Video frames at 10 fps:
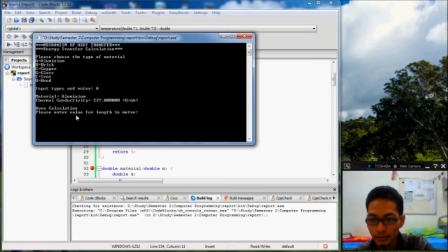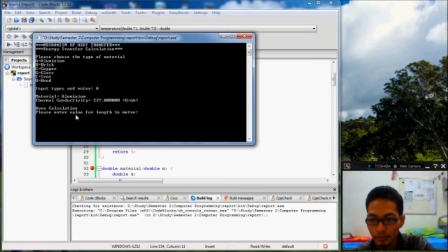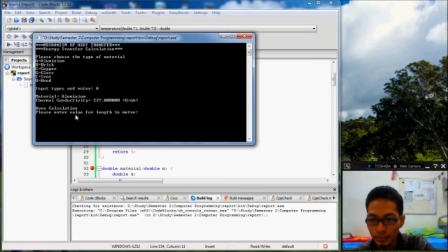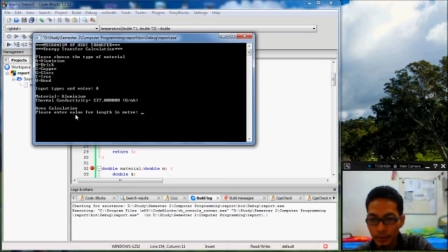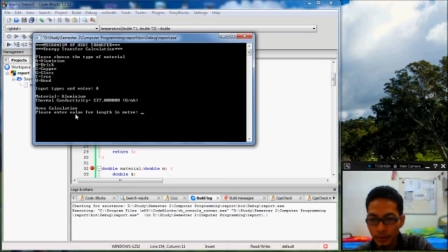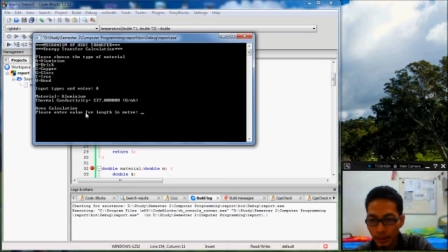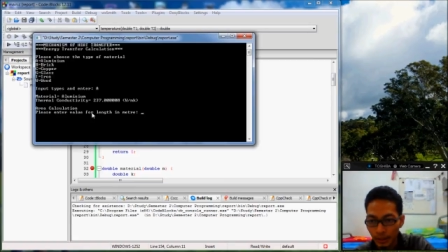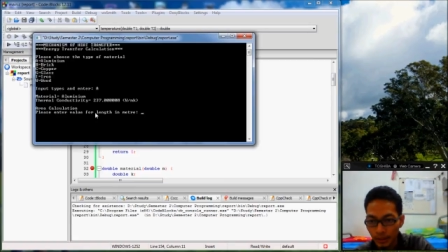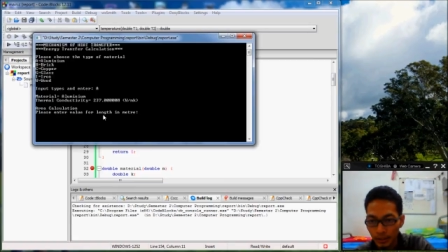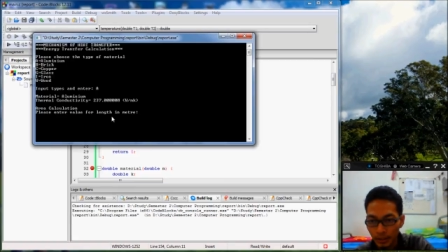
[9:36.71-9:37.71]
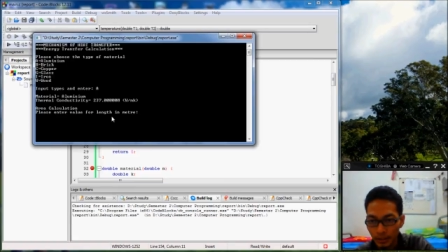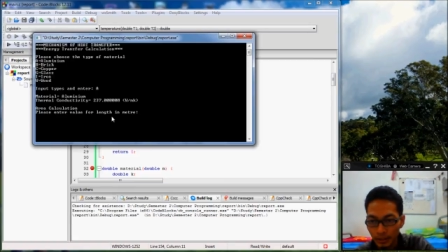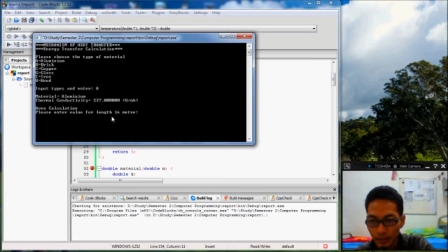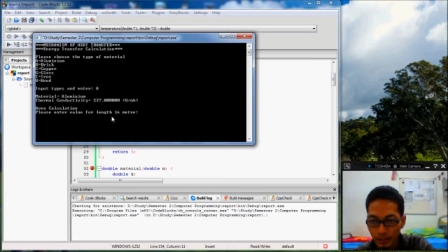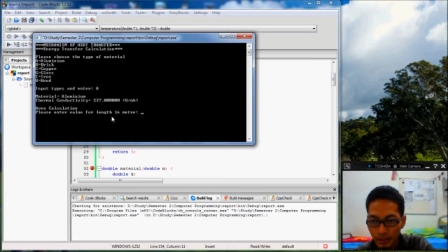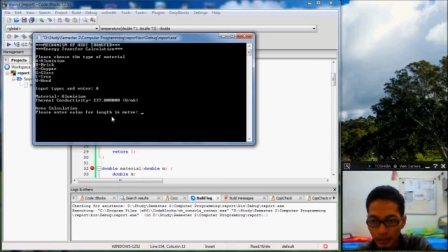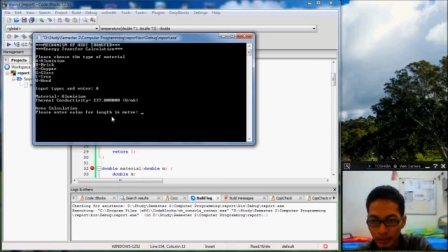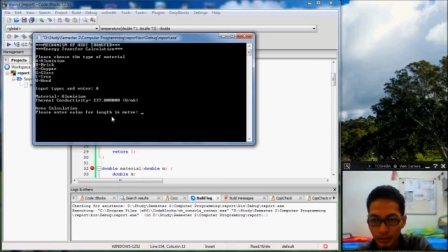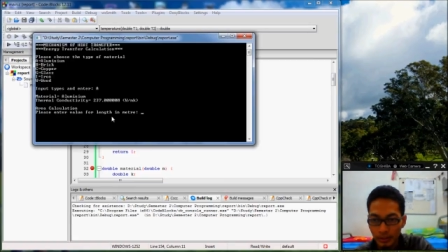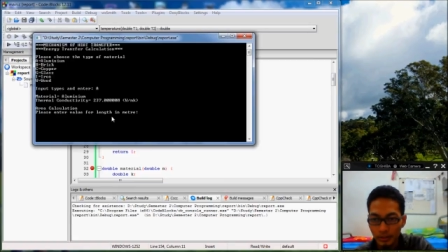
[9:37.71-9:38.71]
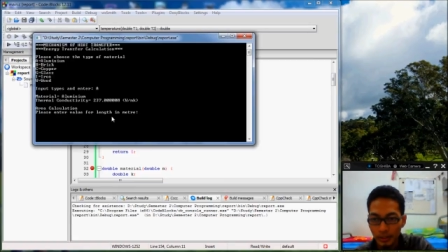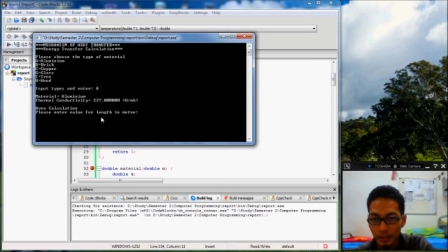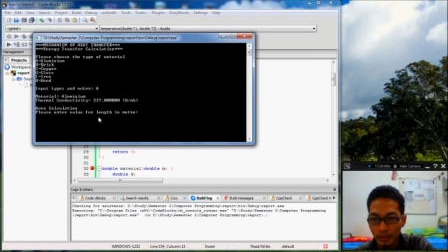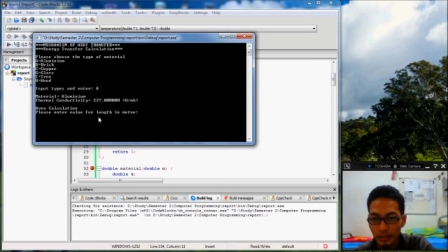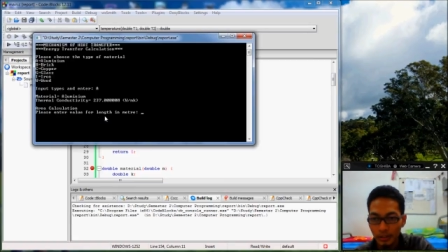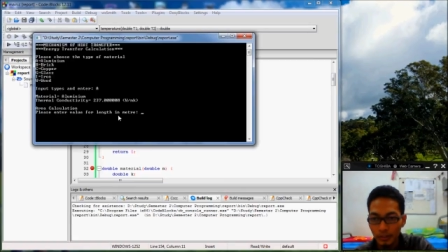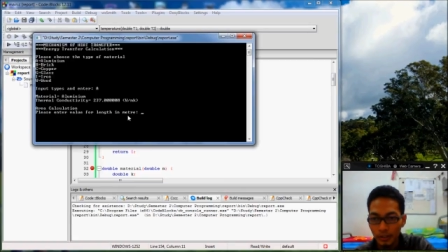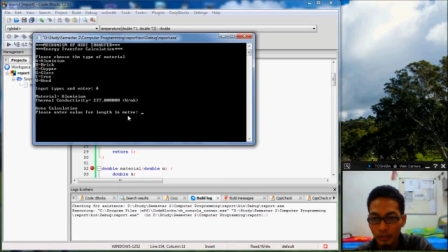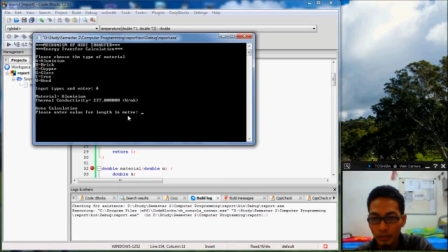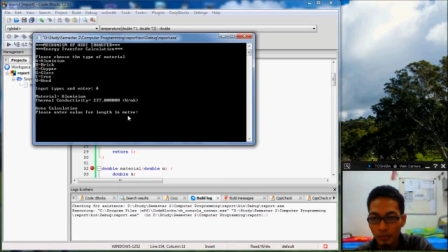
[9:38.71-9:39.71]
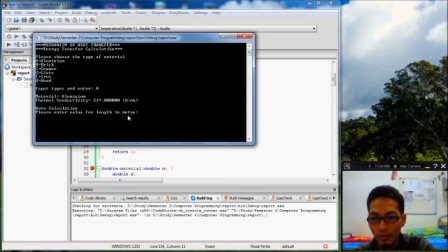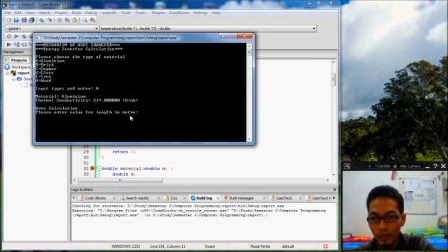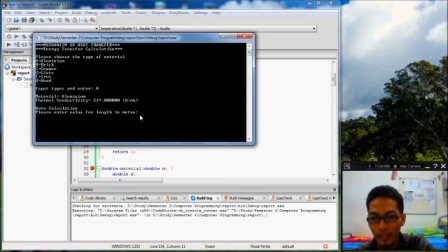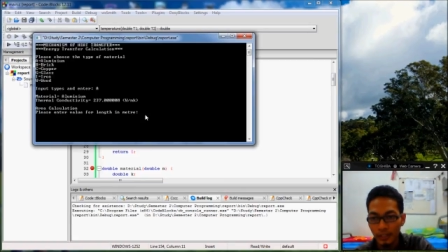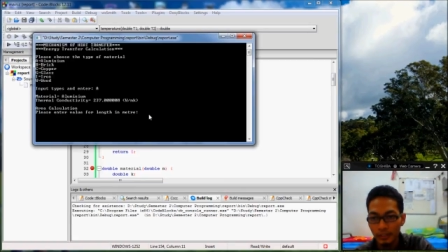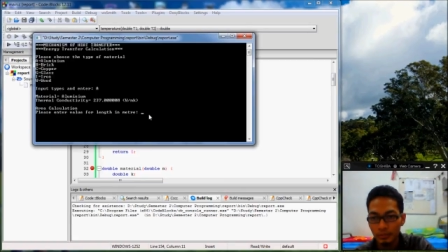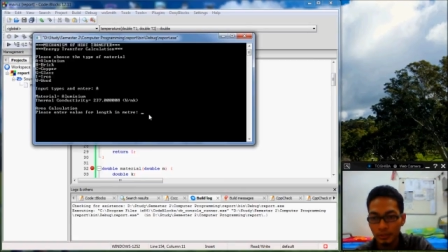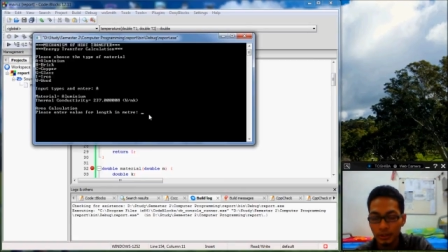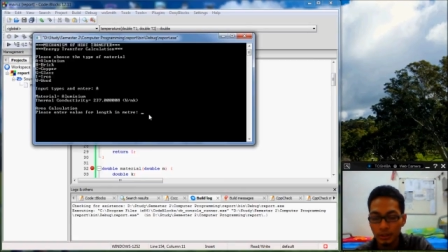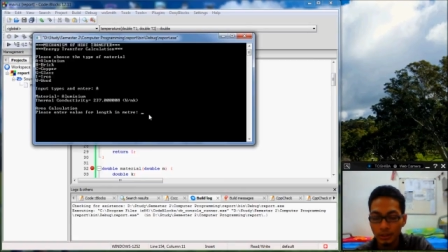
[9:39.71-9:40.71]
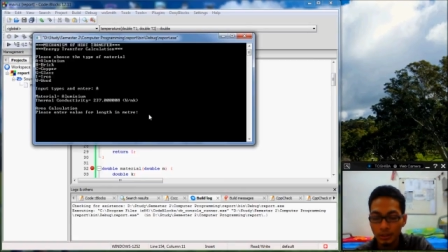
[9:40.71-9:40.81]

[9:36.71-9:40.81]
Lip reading: Please enter value for length in meter.